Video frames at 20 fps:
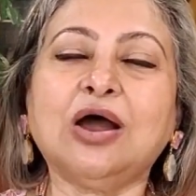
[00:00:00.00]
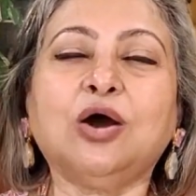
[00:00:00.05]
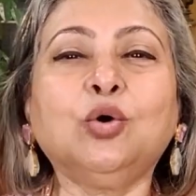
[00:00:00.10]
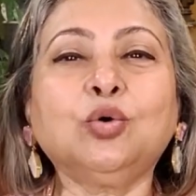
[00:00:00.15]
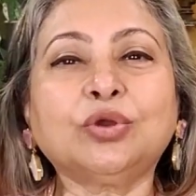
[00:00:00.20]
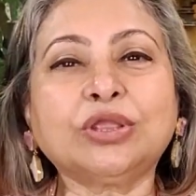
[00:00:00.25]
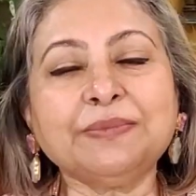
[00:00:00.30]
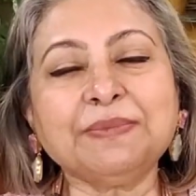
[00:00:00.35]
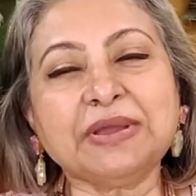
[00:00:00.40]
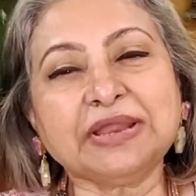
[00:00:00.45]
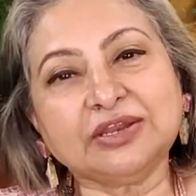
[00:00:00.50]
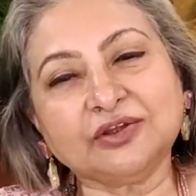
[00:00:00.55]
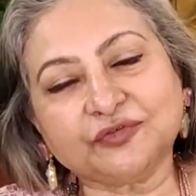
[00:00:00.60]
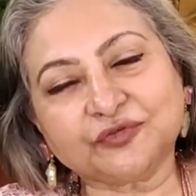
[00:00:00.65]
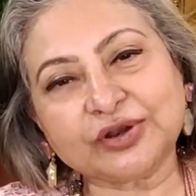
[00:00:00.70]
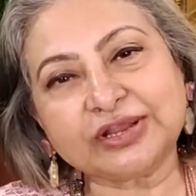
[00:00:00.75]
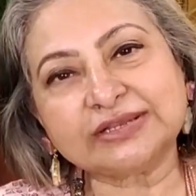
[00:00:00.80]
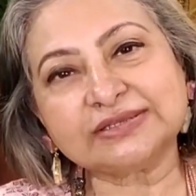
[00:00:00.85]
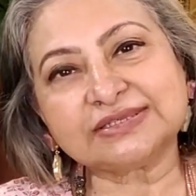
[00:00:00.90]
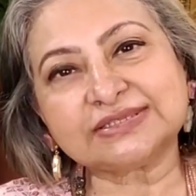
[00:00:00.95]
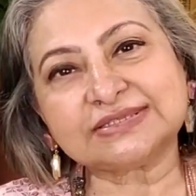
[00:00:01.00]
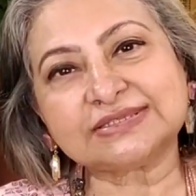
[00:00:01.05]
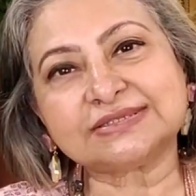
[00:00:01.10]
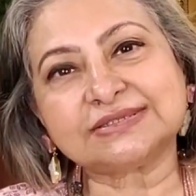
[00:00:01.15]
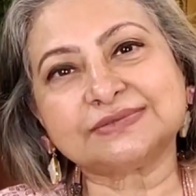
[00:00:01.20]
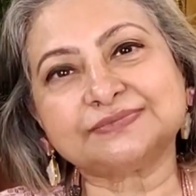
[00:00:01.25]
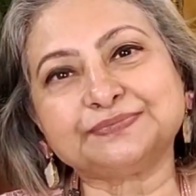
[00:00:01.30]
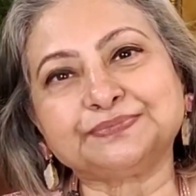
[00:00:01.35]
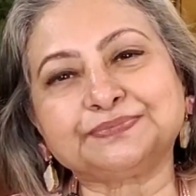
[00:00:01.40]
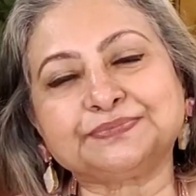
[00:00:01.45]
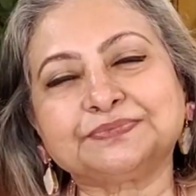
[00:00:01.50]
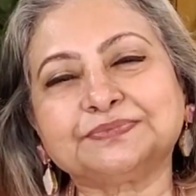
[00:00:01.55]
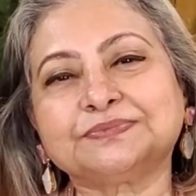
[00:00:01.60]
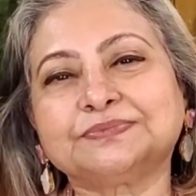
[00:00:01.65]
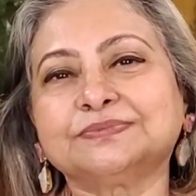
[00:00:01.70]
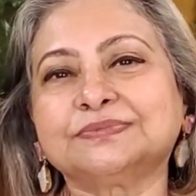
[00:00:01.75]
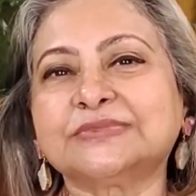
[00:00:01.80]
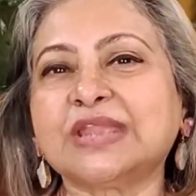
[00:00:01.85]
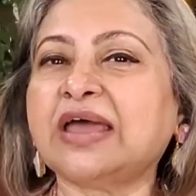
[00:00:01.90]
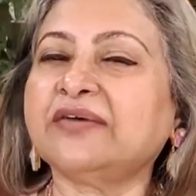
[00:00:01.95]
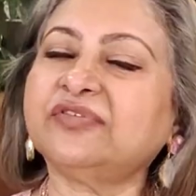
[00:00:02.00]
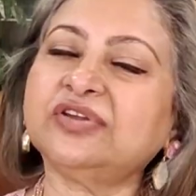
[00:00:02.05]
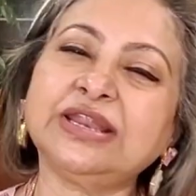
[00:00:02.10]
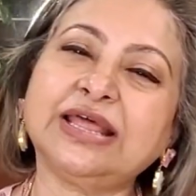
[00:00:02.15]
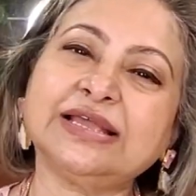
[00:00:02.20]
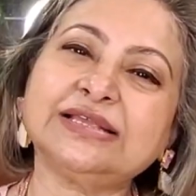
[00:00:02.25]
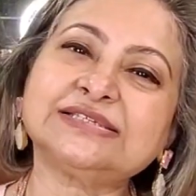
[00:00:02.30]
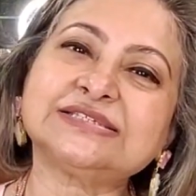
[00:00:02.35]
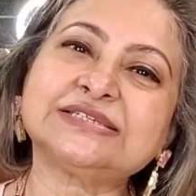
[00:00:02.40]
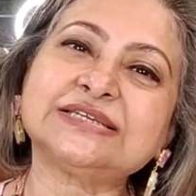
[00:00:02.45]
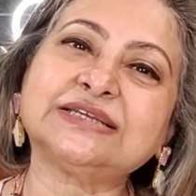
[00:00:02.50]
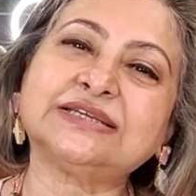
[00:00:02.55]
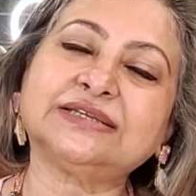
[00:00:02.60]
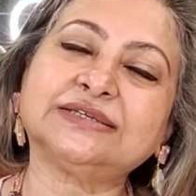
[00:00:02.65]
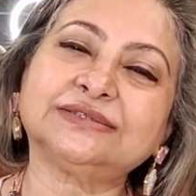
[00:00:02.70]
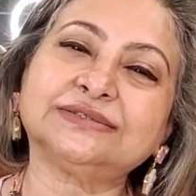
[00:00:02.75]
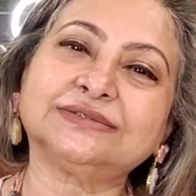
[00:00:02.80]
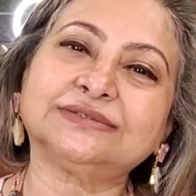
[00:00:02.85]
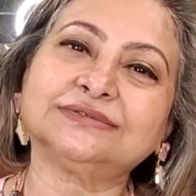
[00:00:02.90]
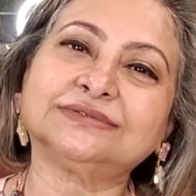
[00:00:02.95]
Okay, my dear friends, have a nice day